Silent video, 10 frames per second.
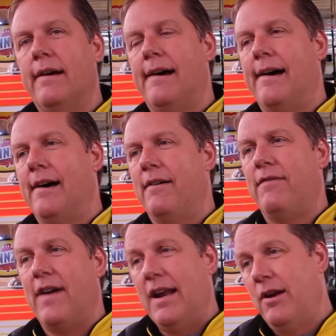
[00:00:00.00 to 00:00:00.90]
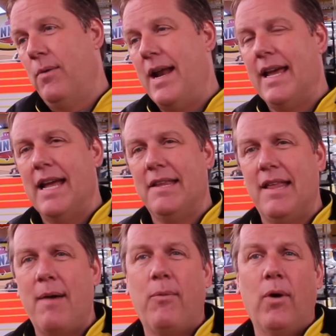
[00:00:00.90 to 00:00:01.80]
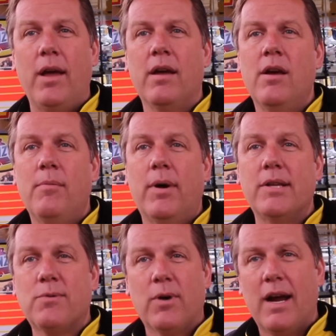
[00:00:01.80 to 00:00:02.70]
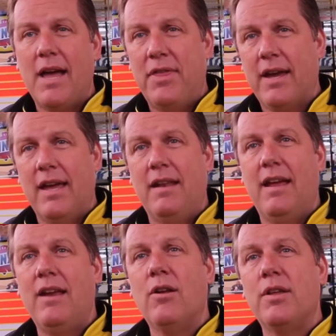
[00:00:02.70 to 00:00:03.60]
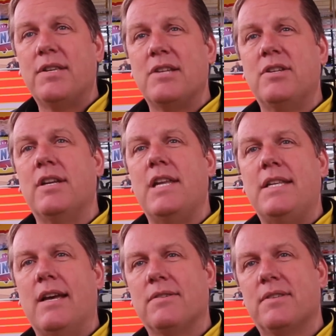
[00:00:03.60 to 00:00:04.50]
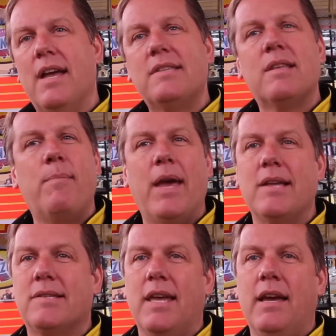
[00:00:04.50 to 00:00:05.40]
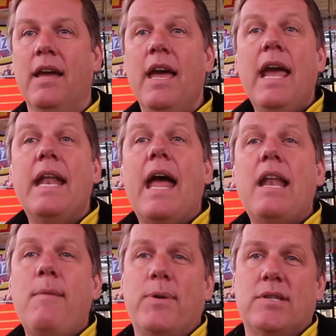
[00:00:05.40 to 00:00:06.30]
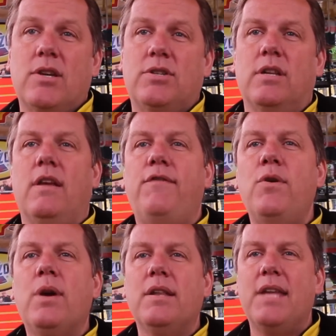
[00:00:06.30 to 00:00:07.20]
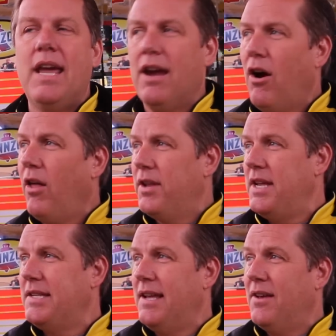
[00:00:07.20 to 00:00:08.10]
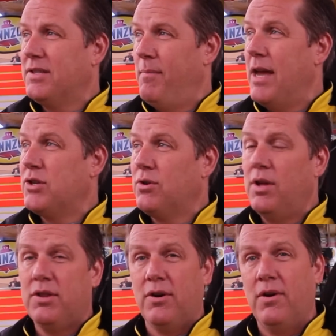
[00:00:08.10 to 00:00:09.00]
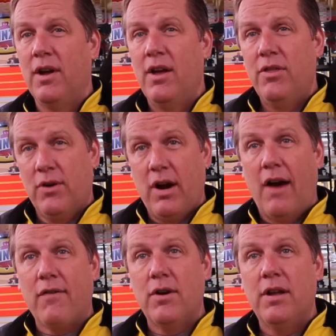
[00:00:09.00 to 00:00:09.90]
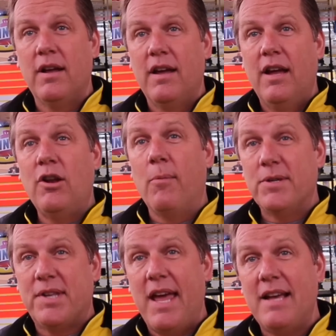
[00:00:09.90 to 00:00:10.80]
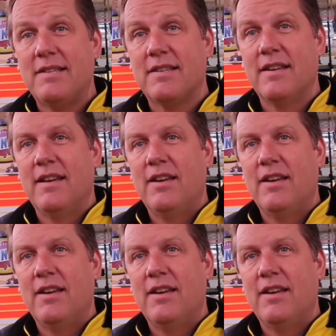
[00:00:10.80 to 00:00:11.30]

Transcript: Uh, finding a way to get to that point, but it's work ethic and, you know, the attention to details. That's the biggest thing in any position, if you can take care of all the details and make sure that they're they're covered, no mistakes,